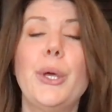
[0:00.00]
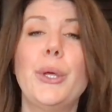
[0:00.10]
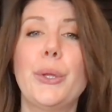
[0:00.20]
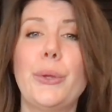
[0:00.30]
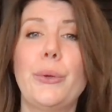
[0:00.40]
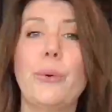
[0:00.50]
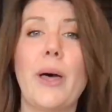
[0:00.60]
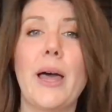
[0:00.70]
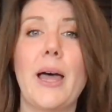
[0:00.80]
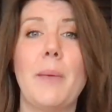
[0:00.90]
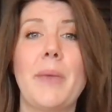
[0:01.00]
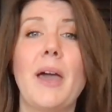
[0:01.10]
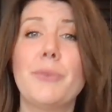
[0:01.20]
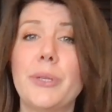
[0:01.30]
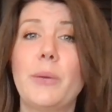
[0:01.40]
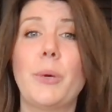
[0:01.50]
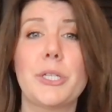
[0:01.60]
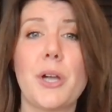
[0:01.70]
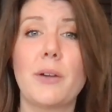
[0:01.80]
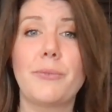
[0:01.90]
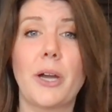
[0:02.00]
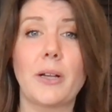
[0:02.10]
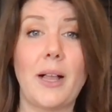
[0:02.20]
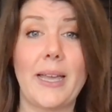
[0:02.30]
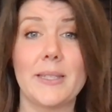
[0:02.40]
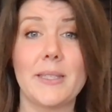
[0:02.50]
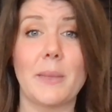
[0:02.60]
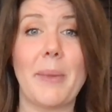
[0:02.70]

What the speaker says: who have really worked hard for our clients in the